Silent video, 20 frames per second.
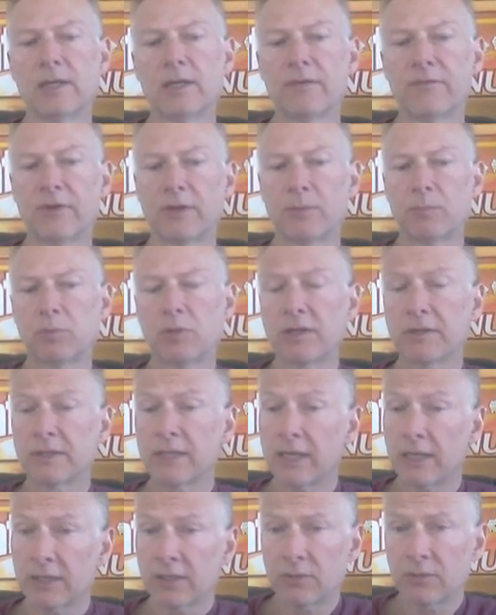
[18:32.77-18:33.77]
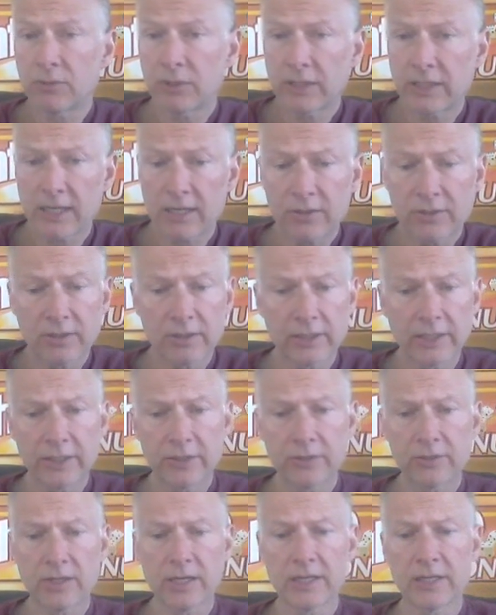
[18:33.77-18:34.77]
If I plug that into a
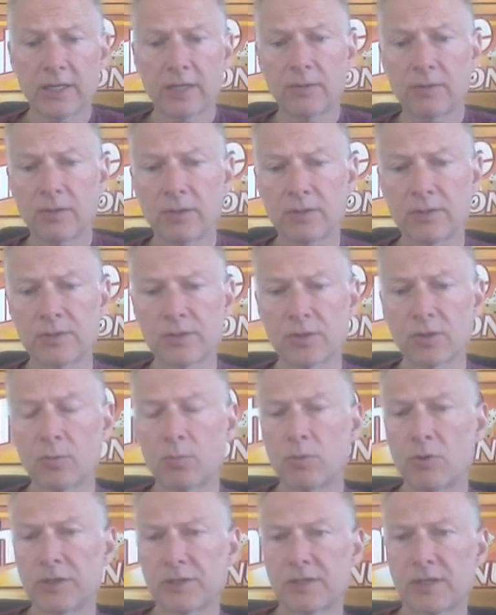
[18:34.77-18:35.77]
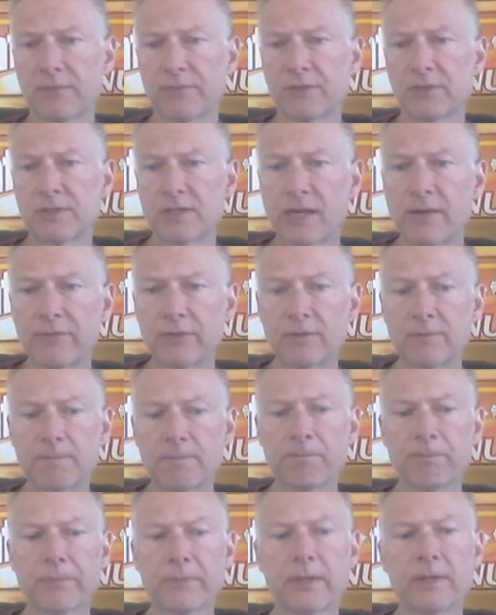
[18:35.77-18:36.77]
calculator, I get 0.77.
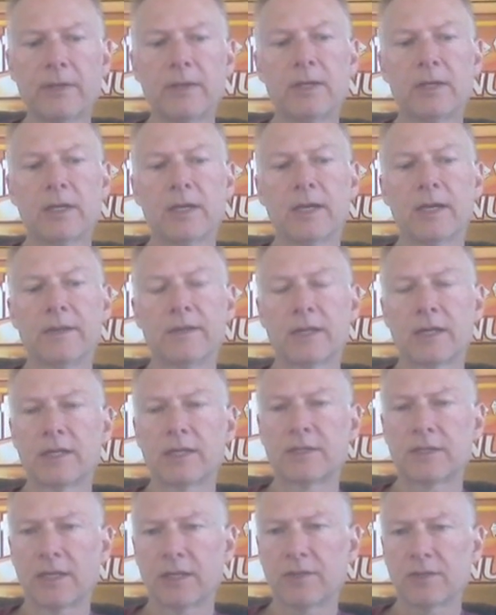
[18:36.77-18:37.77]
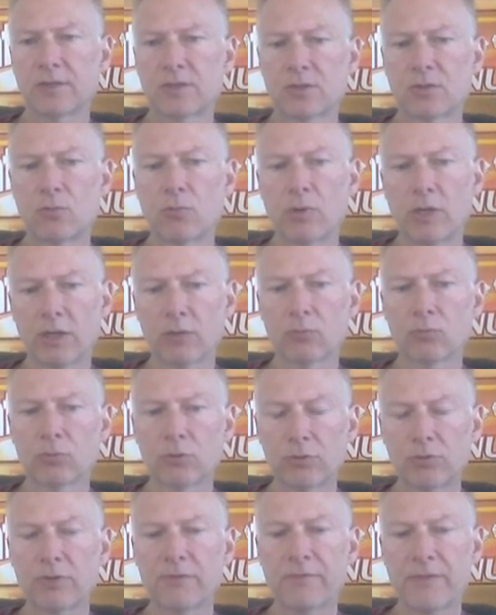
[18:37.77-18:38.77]
And then I take the square
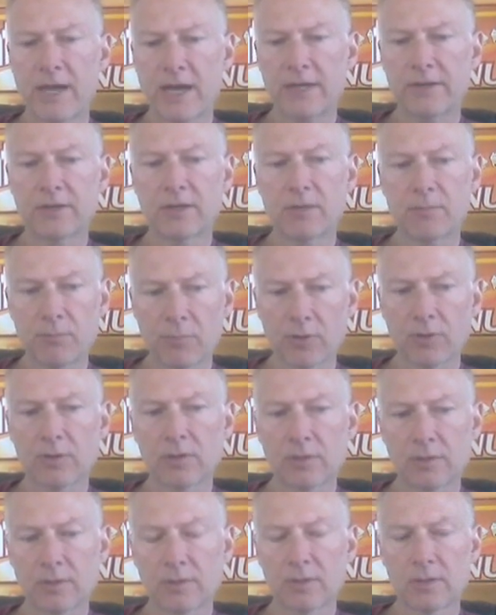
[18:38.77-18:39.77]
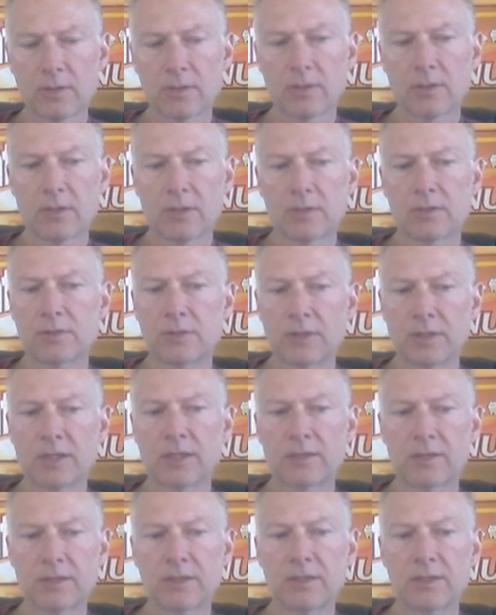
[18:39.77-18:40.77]
root of that number to
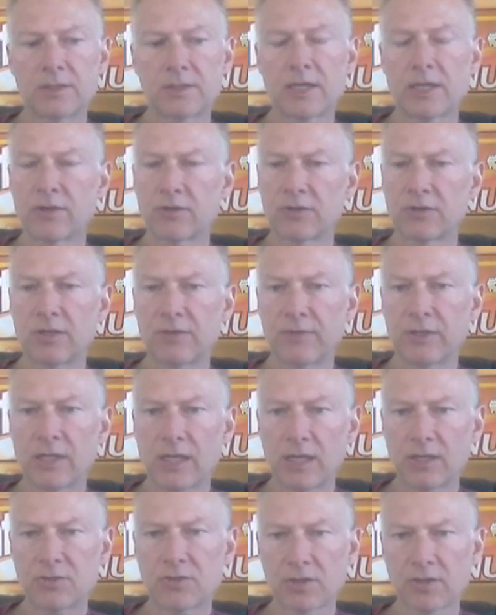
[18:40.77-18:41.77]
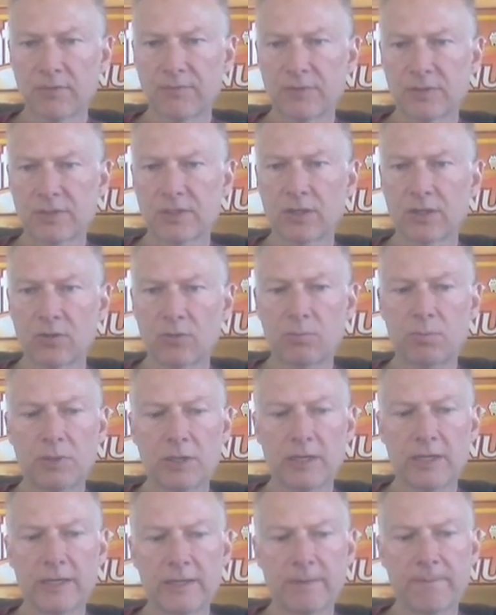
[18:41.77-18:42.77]
get the standard deviation of a single
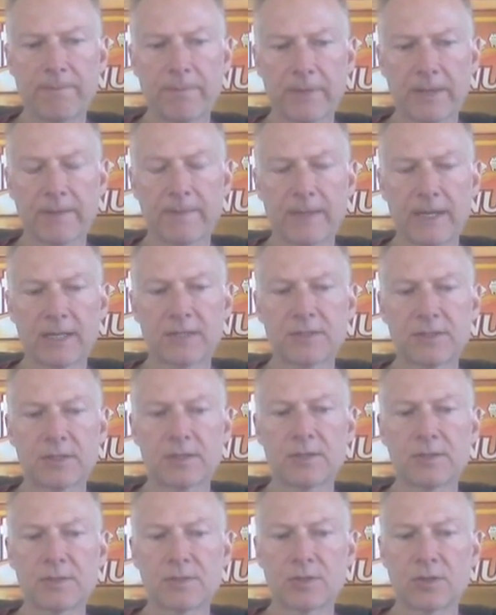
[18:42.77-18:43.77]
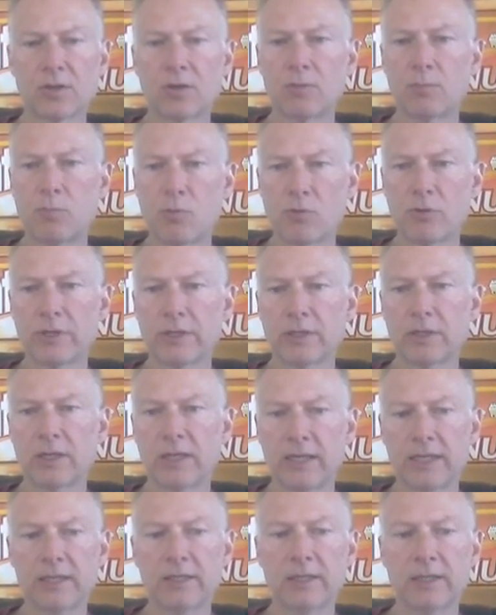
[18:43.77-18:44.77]
play, and that's
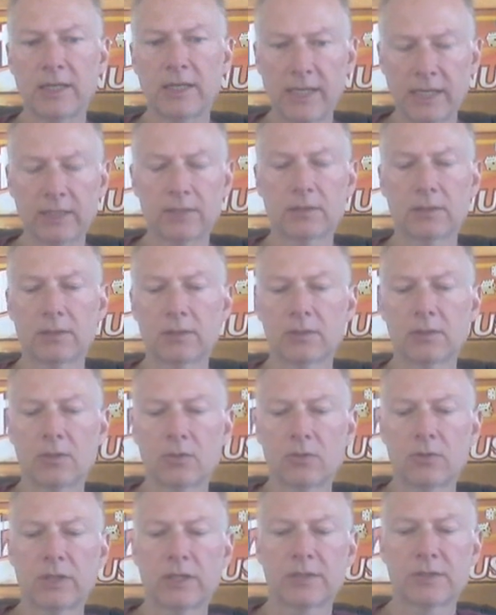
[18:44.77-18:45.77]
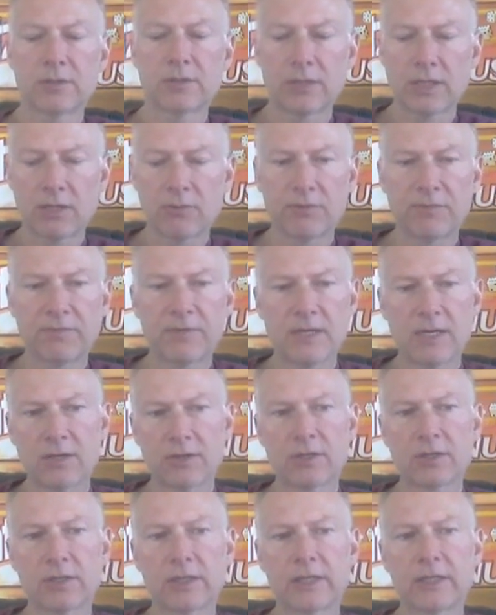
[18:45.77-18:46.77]
0.88. Okay, so now we've
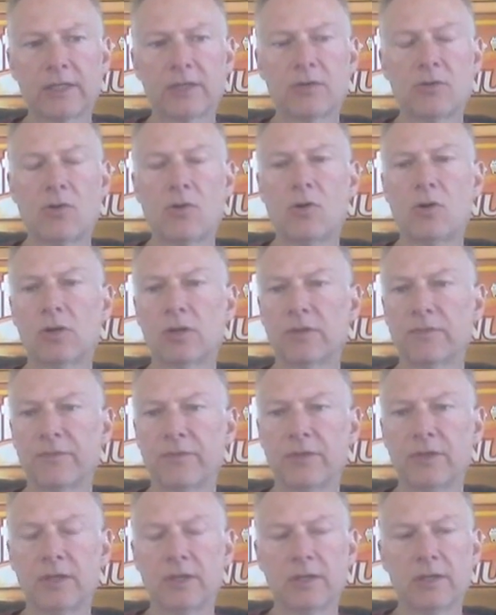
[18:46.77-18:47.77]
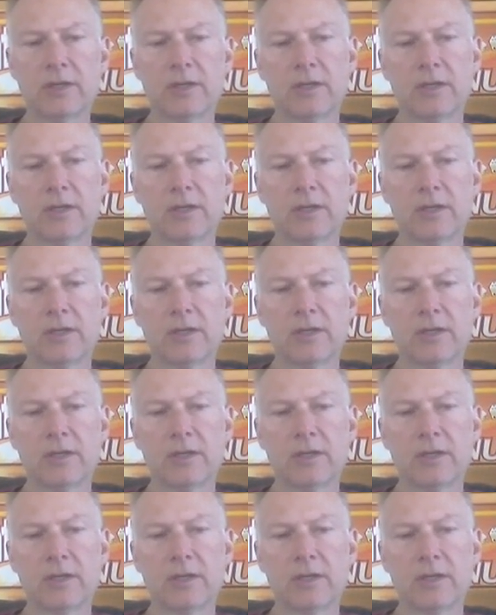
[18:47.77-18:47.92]
calculated all of the